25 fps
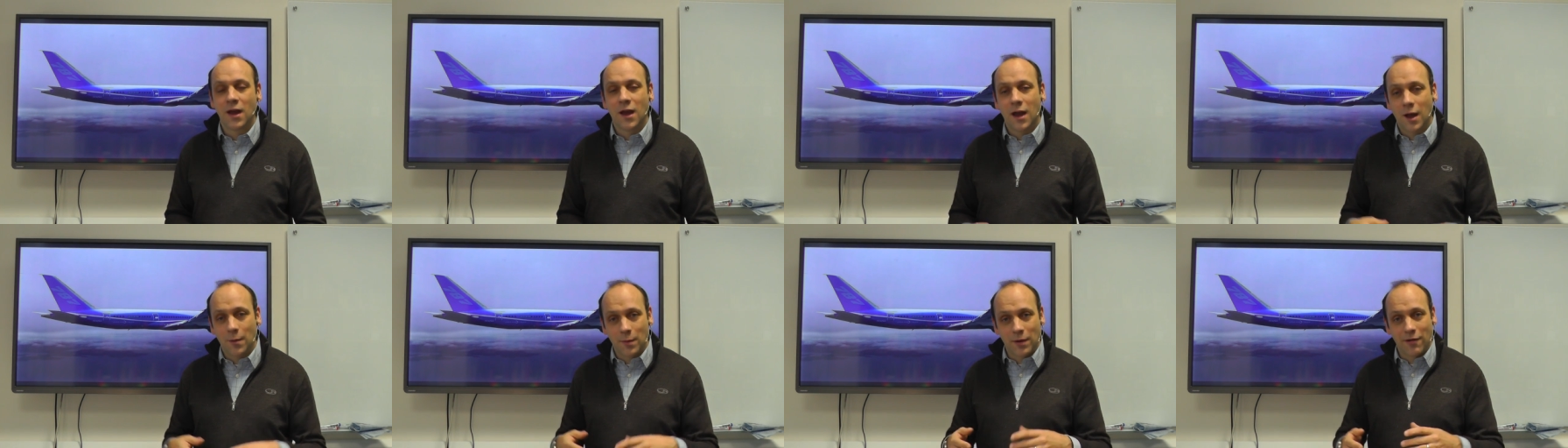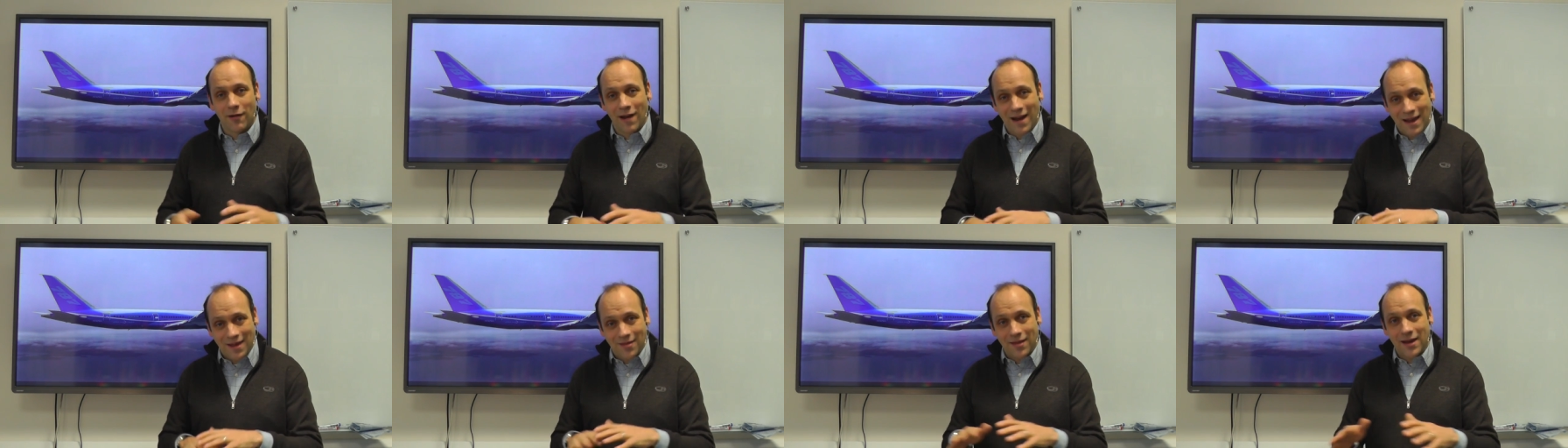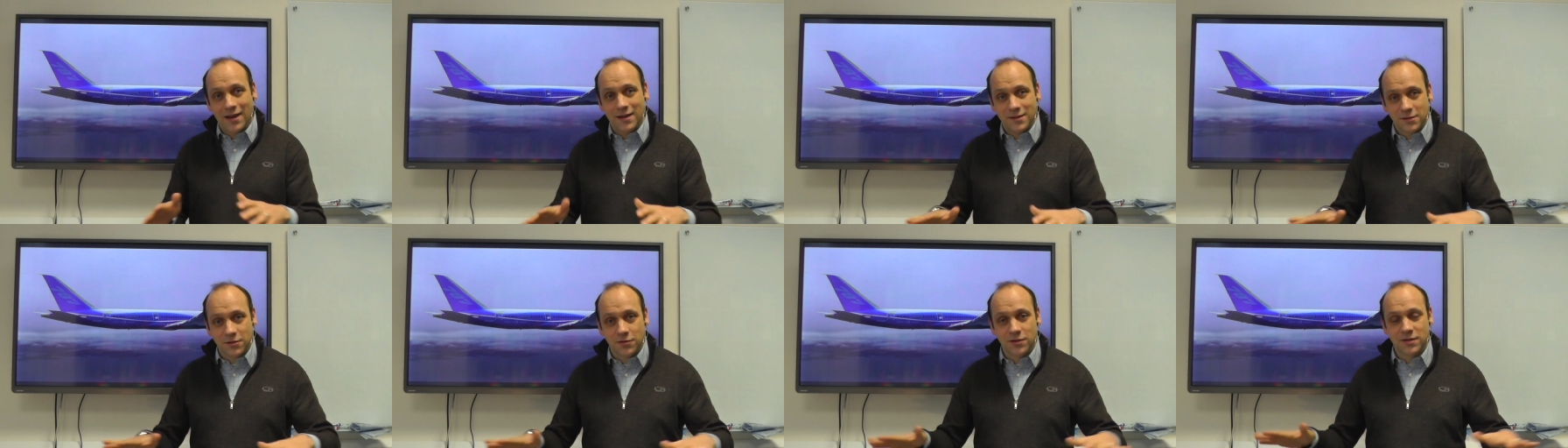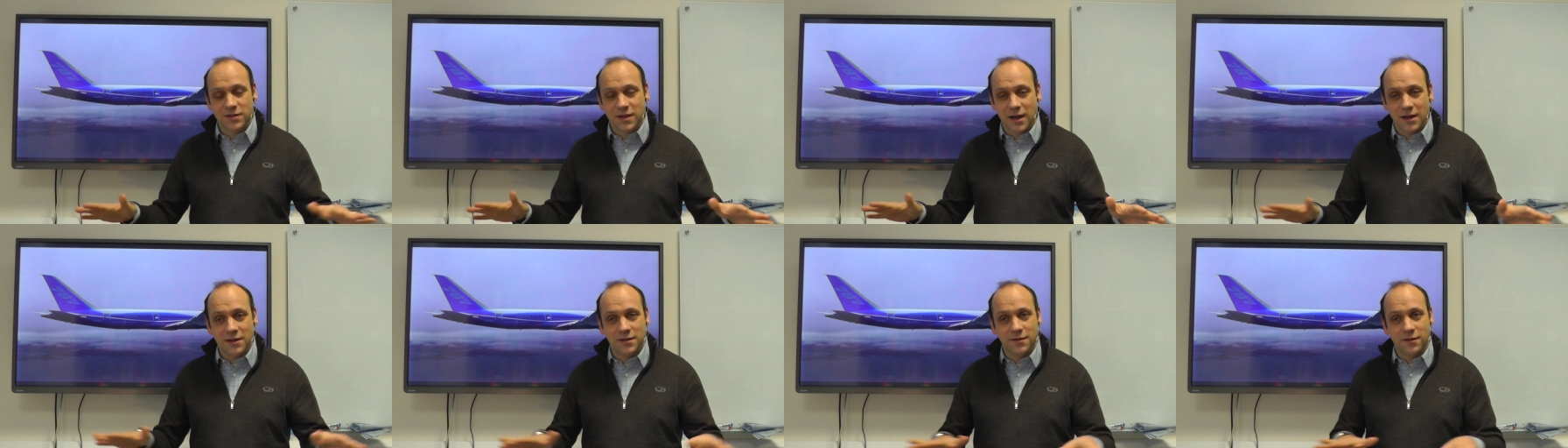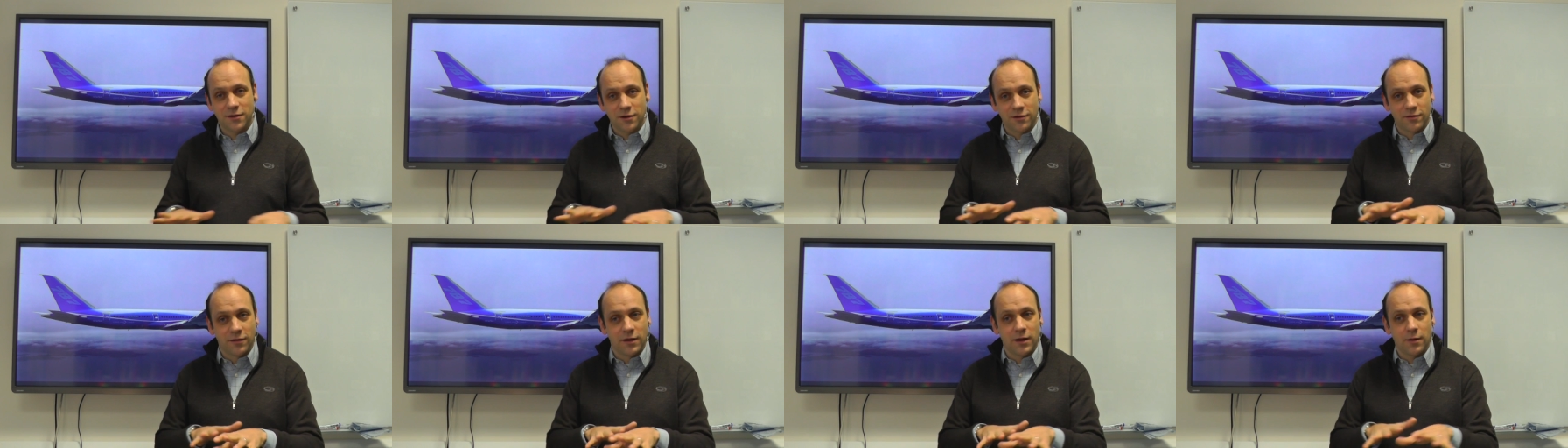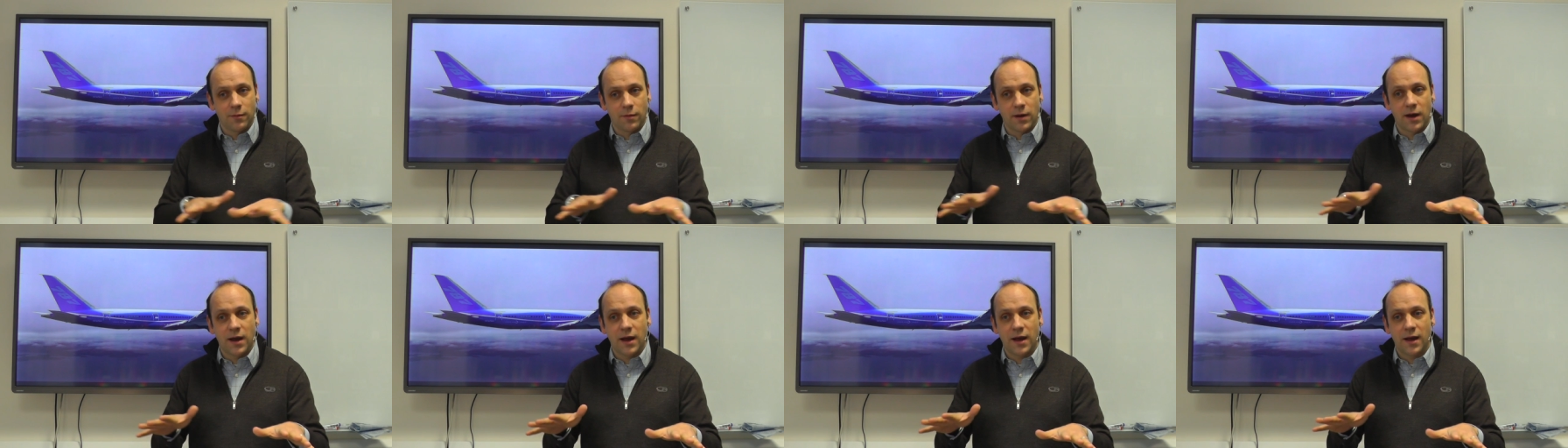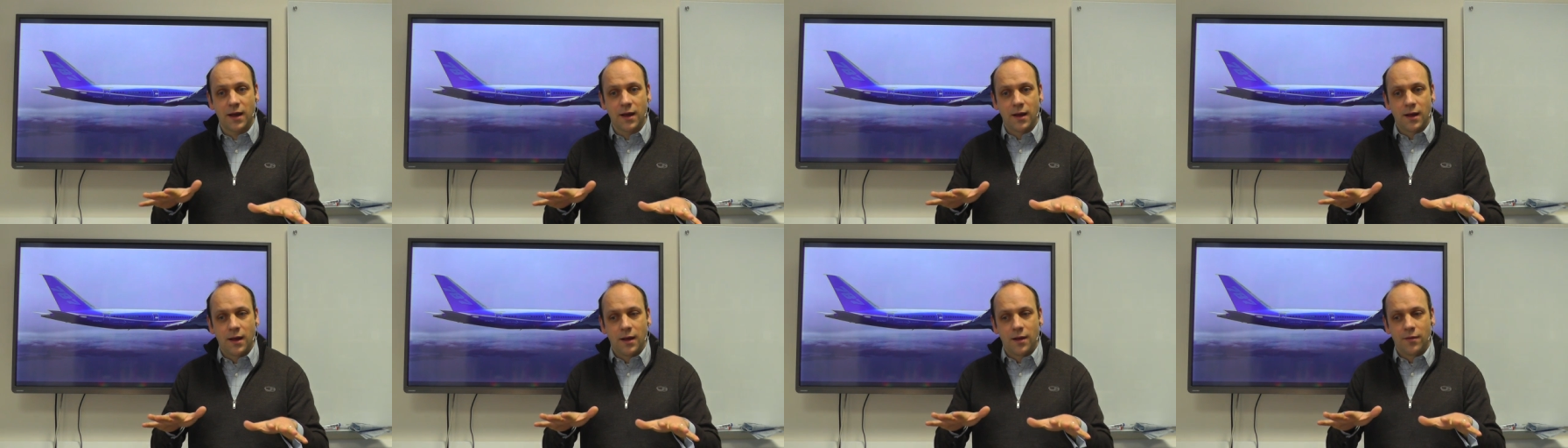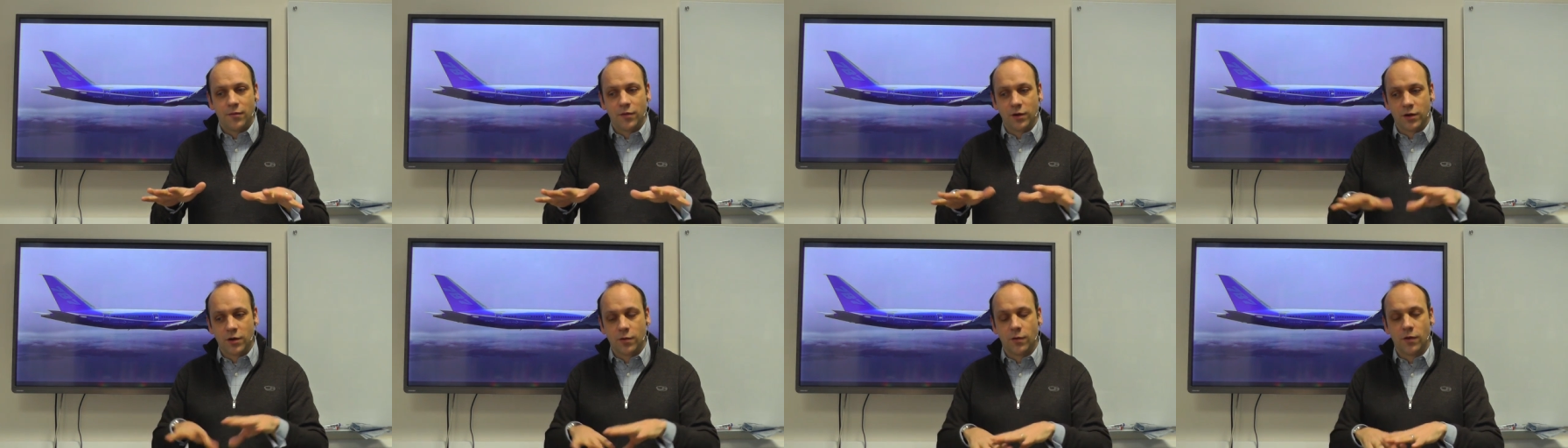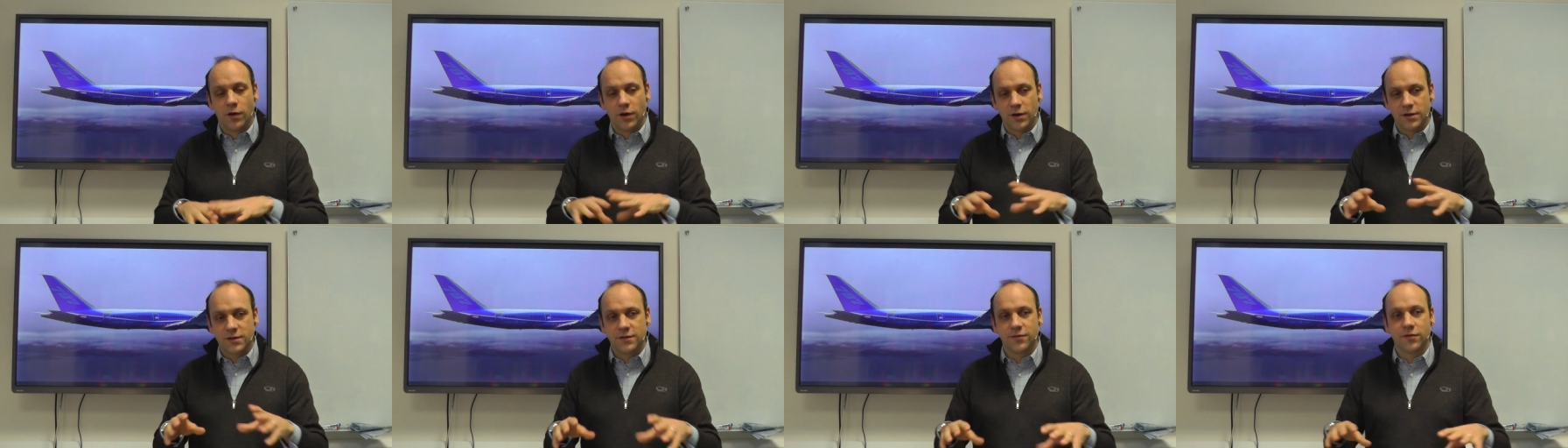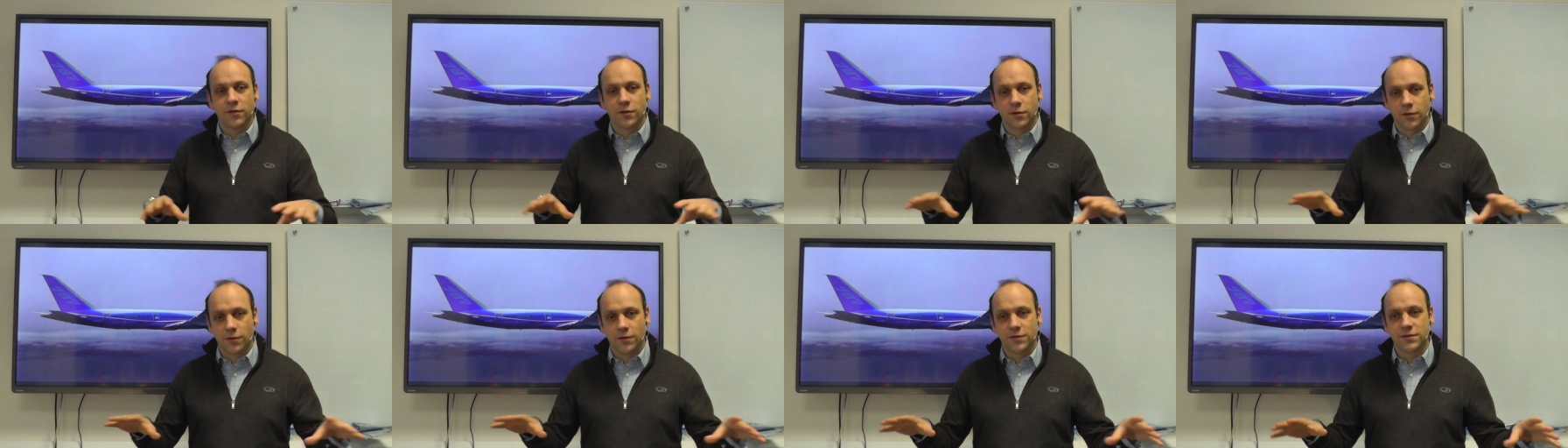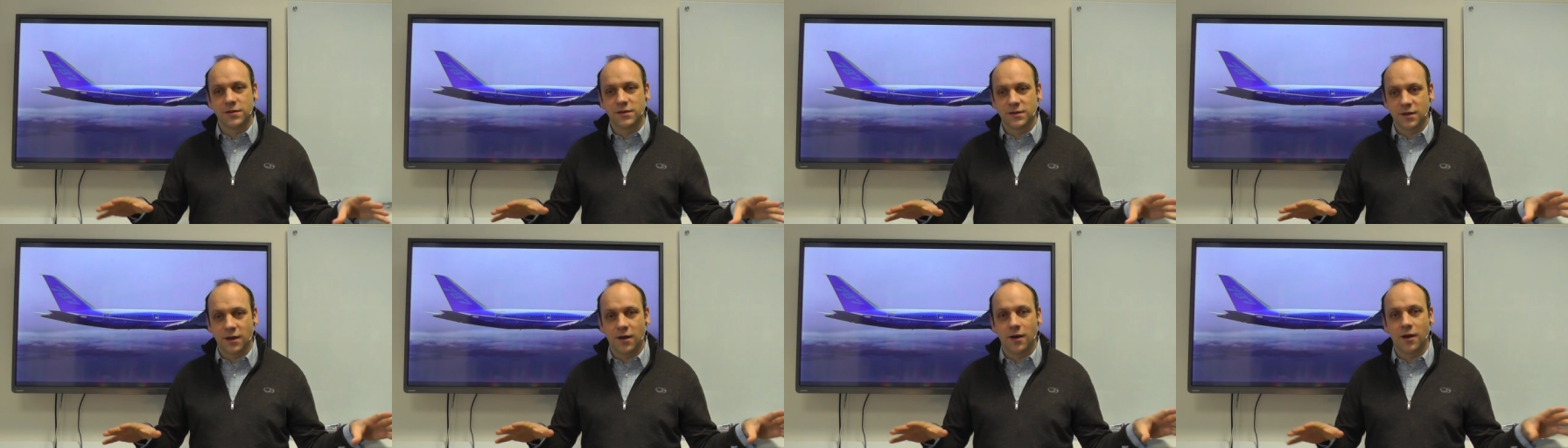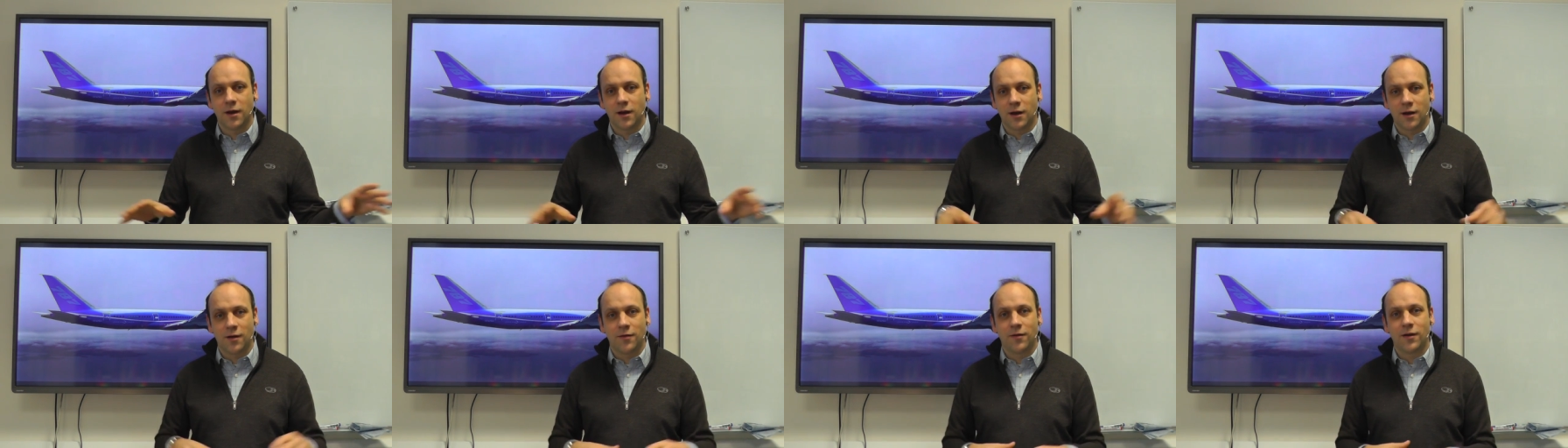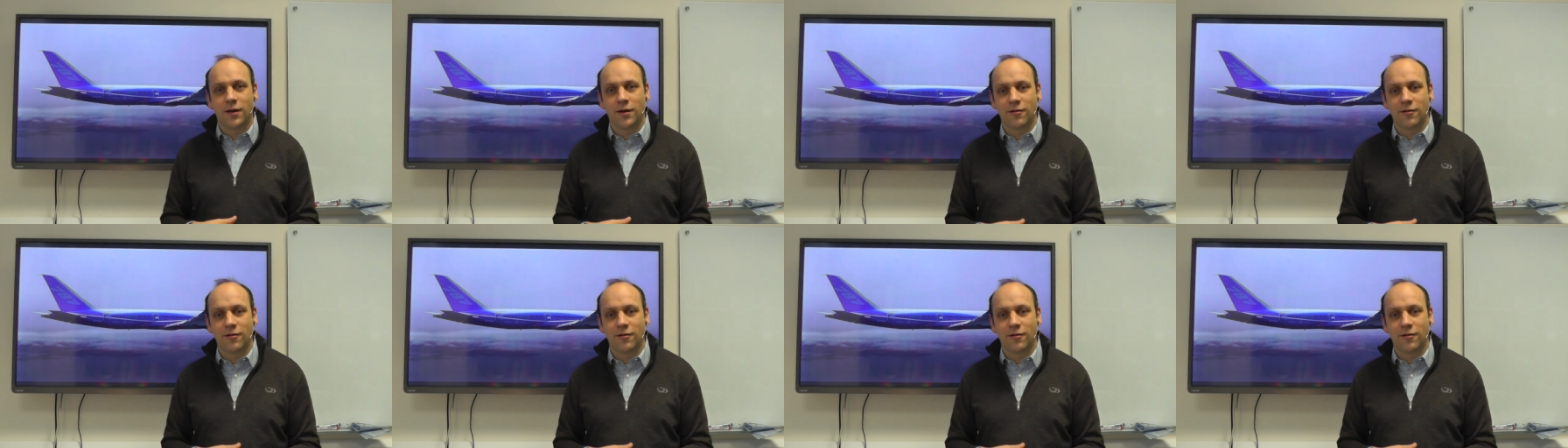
And we're at that sort of stage in the degree where the quirks of the courses are, are,